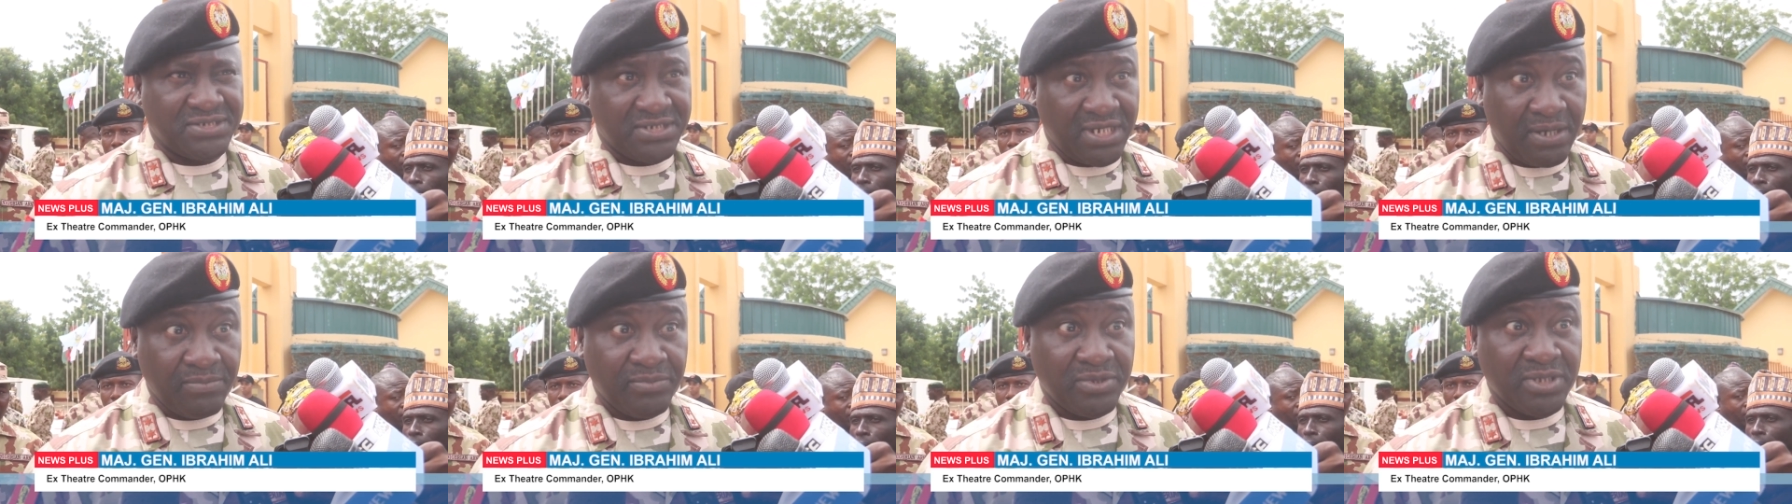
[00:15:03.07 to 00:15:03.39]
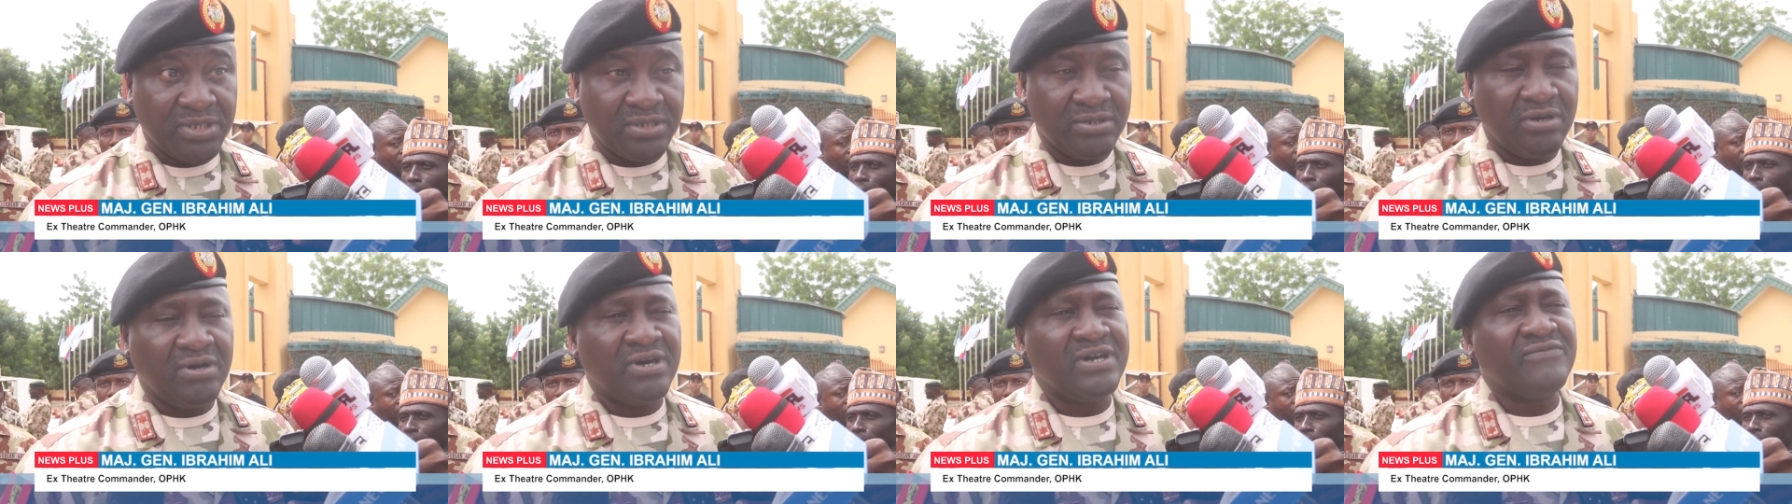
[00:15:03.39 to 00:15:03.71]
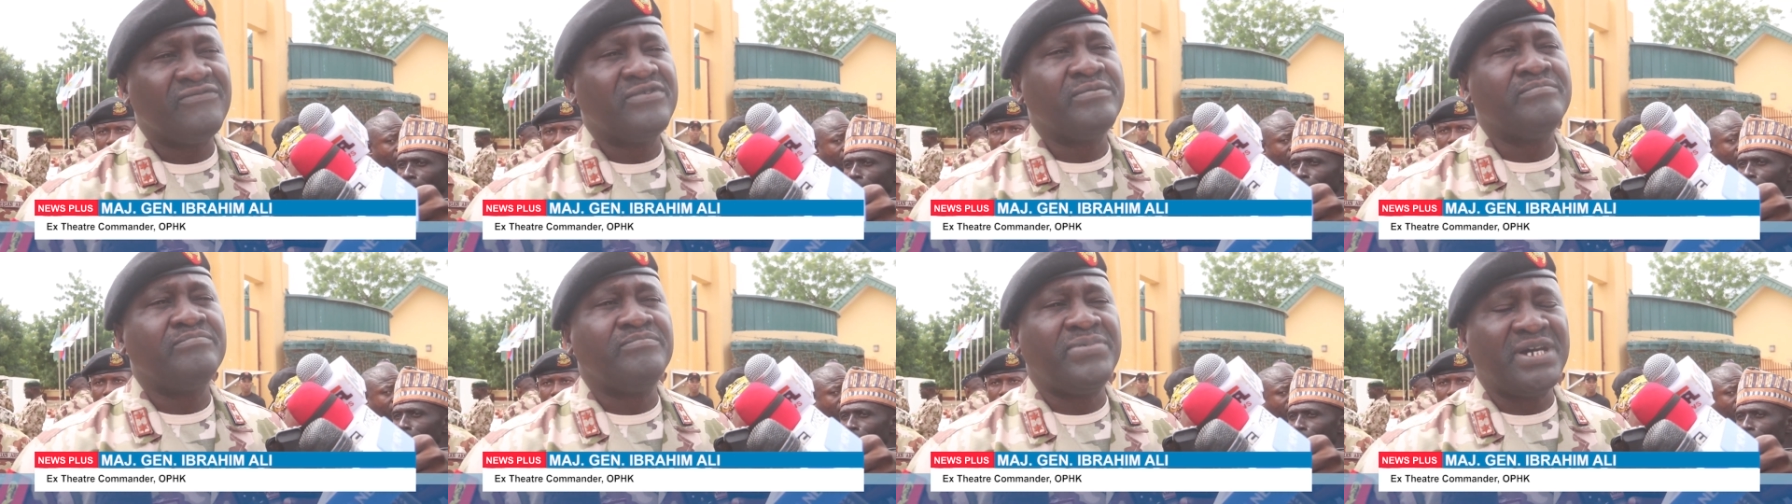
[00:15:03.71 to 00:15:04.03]
same thing or
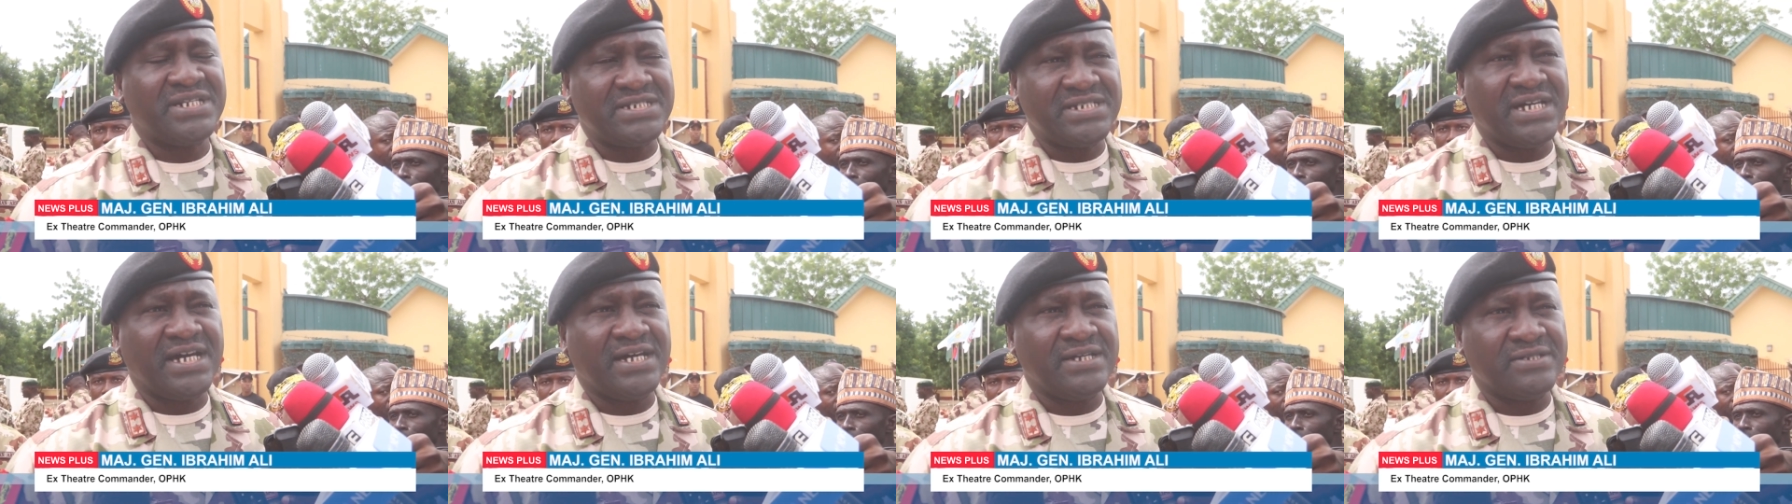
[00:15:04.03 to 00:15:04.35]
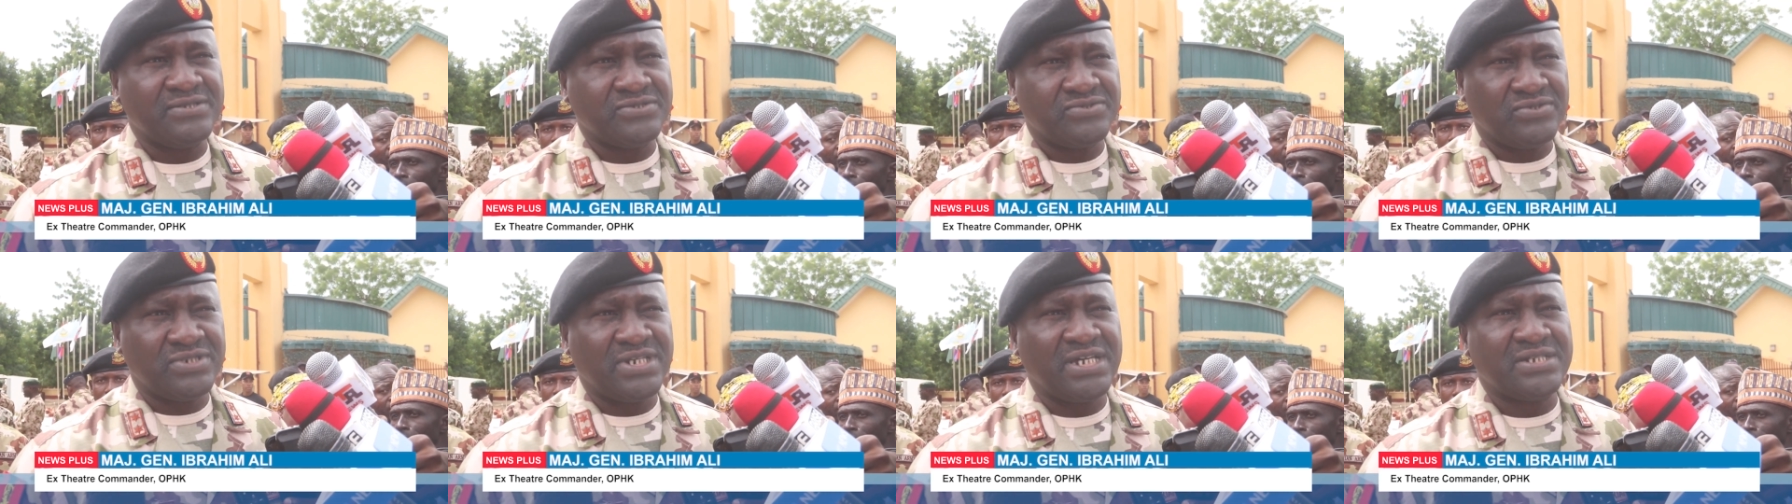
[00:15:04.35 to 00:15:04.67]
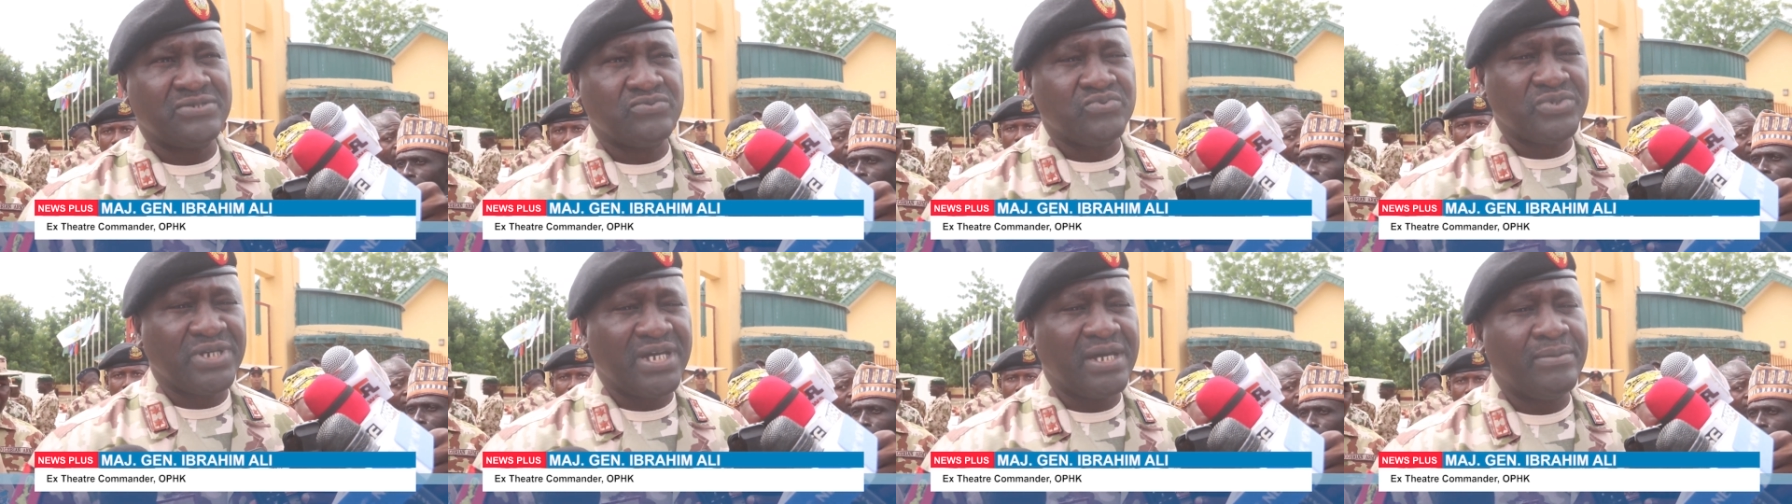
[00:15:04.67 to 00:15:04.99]
even better so
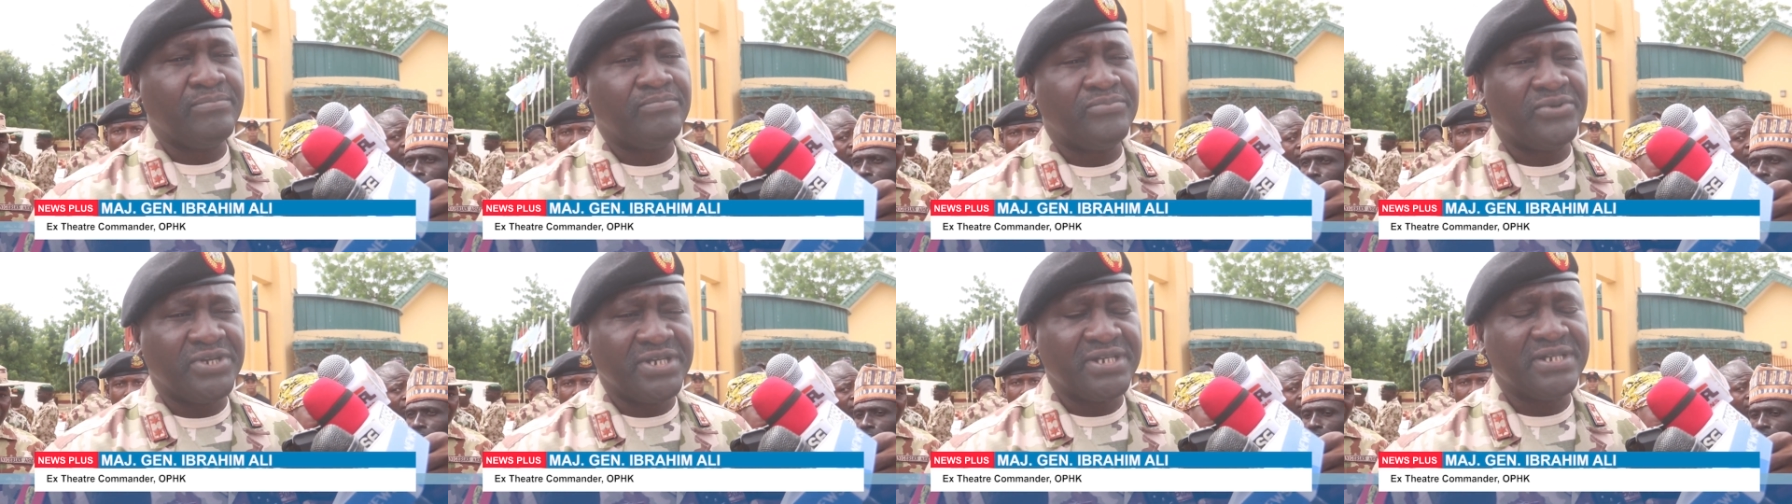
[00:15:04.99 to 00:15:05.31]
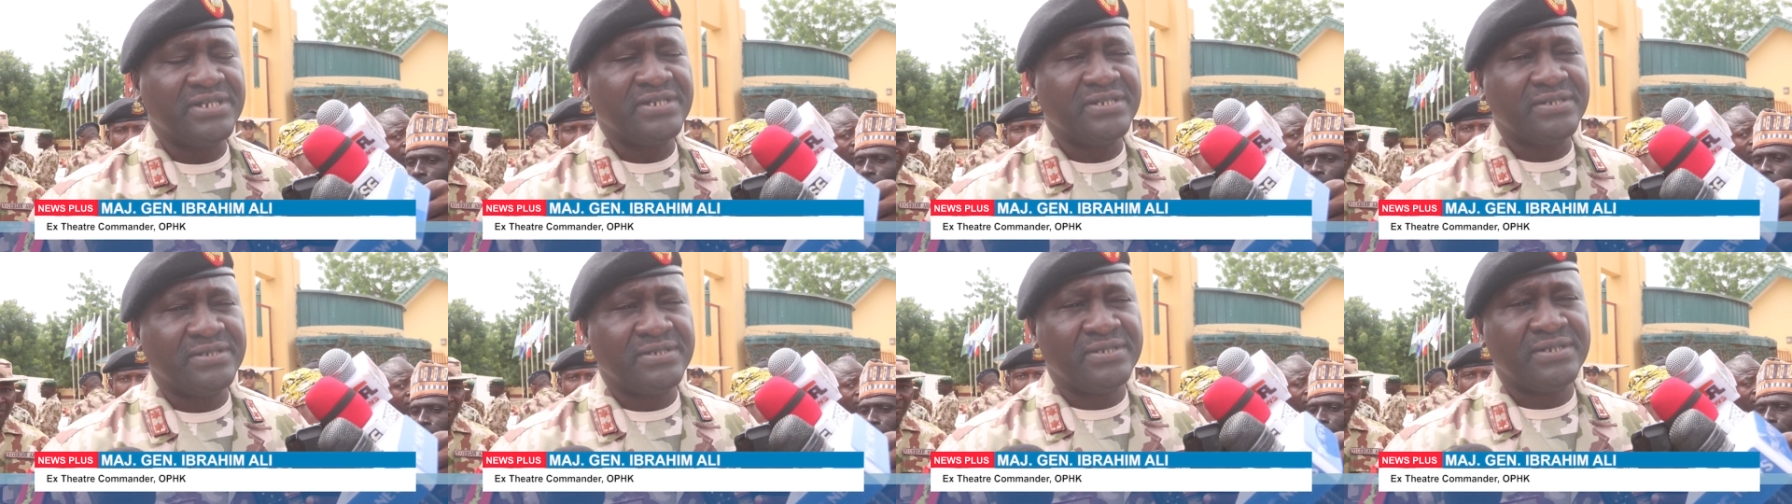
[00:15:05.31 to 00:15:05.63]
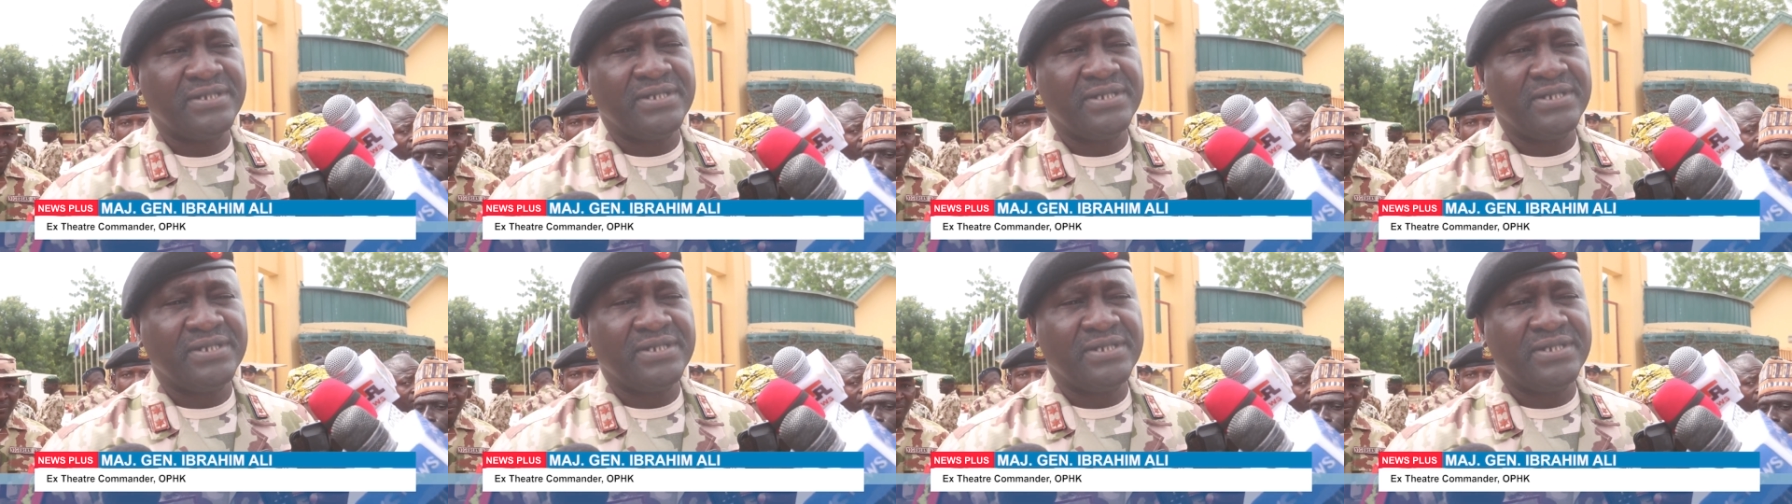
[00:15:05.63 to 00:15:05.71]
that we can bring